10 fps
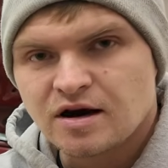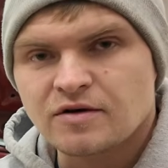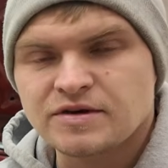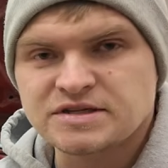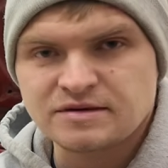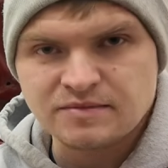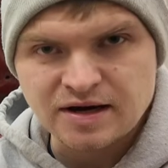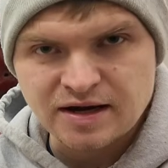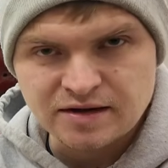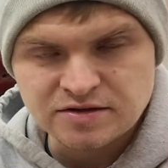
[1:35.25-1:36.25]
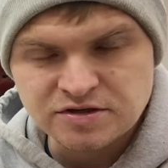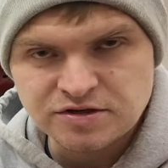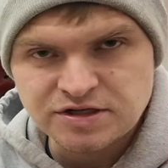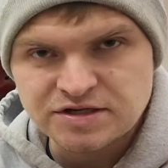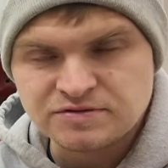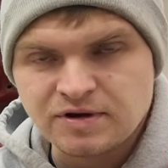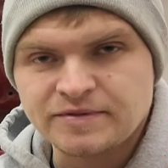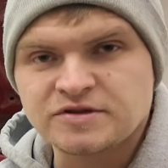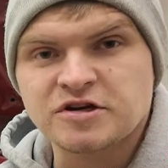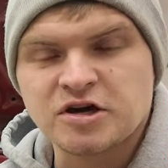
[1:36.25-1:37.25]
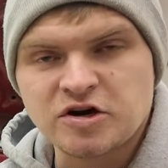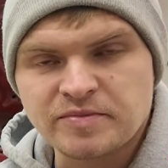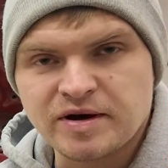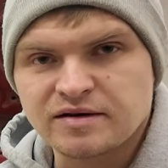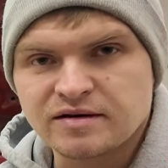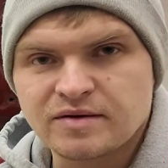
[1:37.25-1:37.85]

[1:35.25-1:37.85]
are what's in my 2J swapped Tacoma,